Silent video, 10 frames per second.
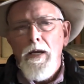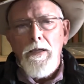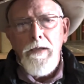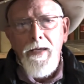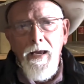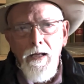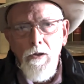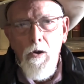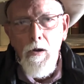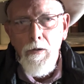clicking
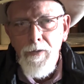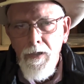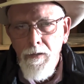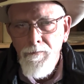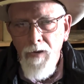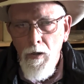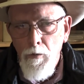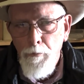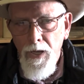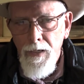along on the conveyor
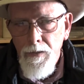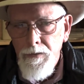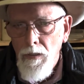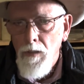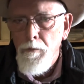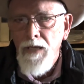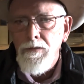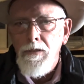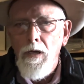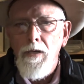bed until it makes
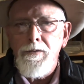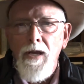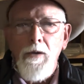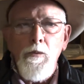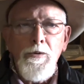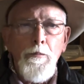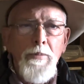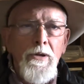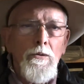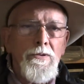contact with the
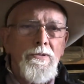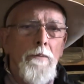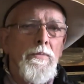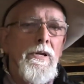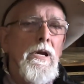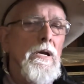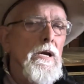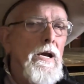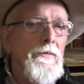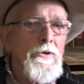beater assembly
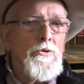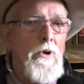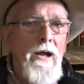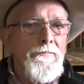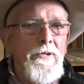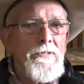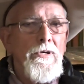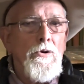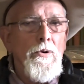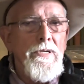and the draft is
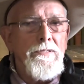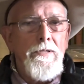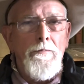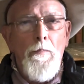increased.